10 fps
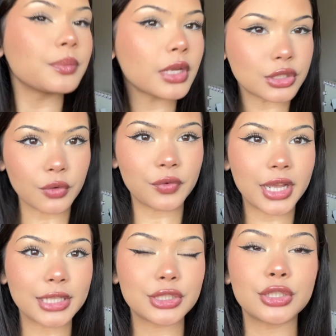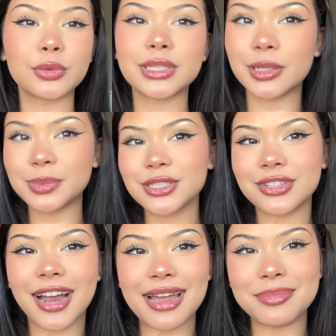Don't forget to
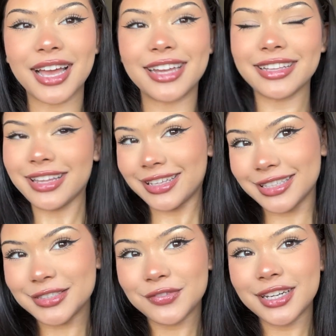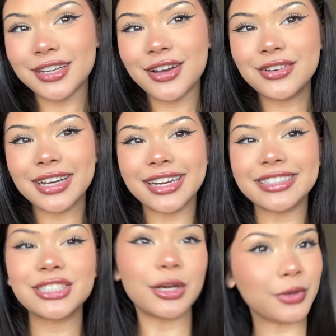subscribe and like this video and
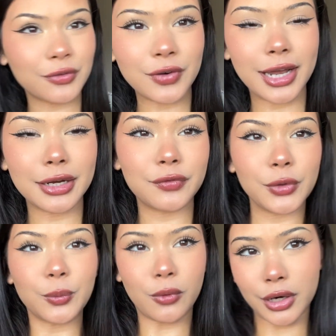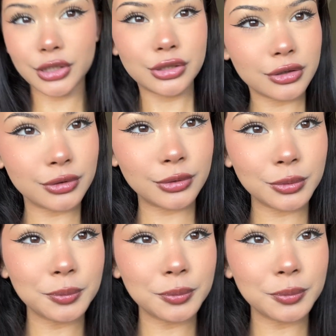share with a friend if you want to.